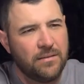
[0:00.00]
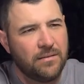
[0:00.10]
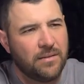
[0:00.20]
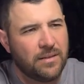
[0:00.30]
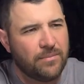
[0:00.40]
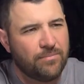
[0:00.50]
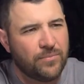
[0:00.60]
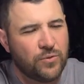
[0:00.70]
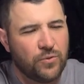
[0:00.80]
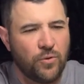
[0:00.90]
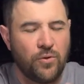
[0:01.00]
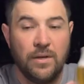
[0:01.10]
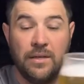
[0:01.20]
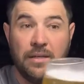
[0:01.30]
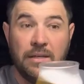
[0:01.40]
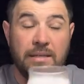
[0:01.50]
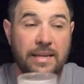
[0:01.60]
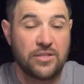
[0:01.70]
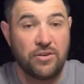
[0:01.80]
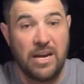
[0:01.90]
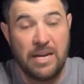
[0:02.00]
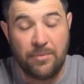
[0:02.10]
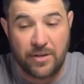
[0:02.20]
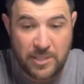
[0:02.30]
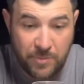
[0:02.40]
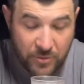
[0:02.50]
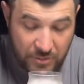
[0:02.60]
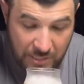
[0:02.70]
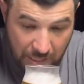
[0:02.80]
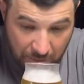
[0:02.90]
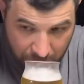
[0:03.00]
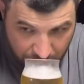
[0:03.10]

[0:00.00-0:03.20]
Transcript: Um, straw. yeah, straight up, I can smell skunk.